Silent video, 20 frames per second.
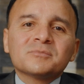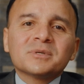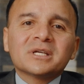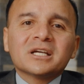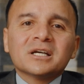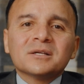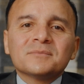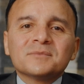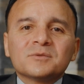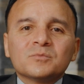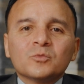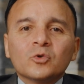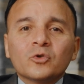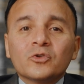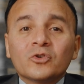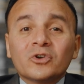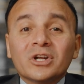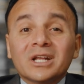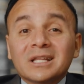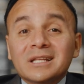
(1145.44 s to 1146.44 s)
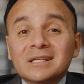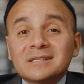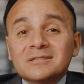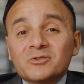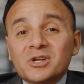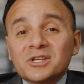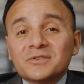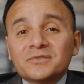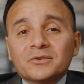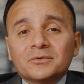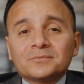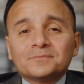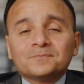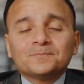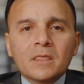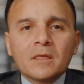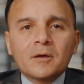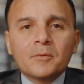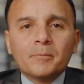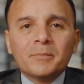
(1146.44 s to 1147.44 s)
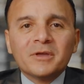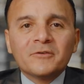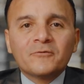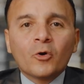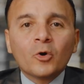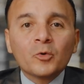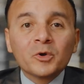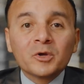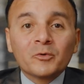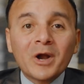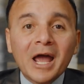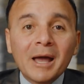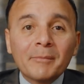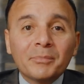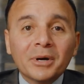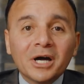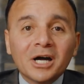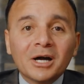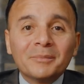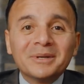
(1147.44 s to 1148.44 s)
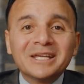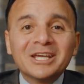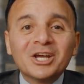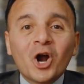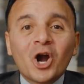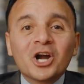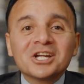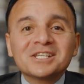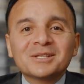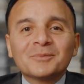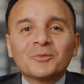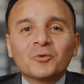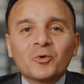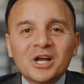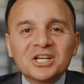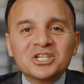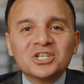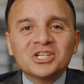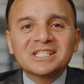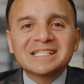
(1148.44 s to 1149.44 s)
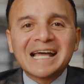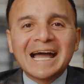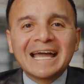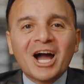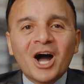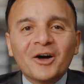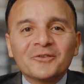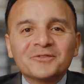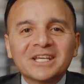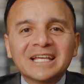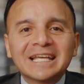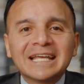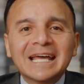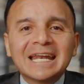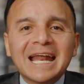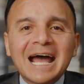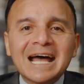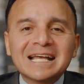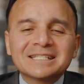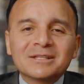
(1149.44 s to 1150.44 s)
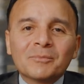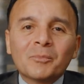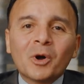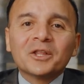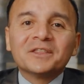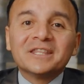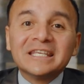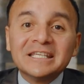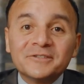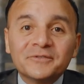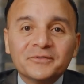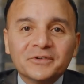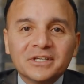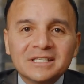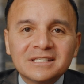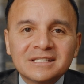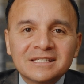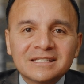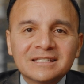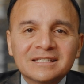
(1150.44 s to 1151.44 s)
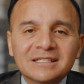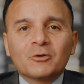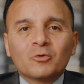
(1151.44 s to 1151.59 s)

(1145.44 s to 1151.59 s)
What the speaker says: becomes smoother and less stressful. Before we wrap up, here are some questions I often get asked about these fees.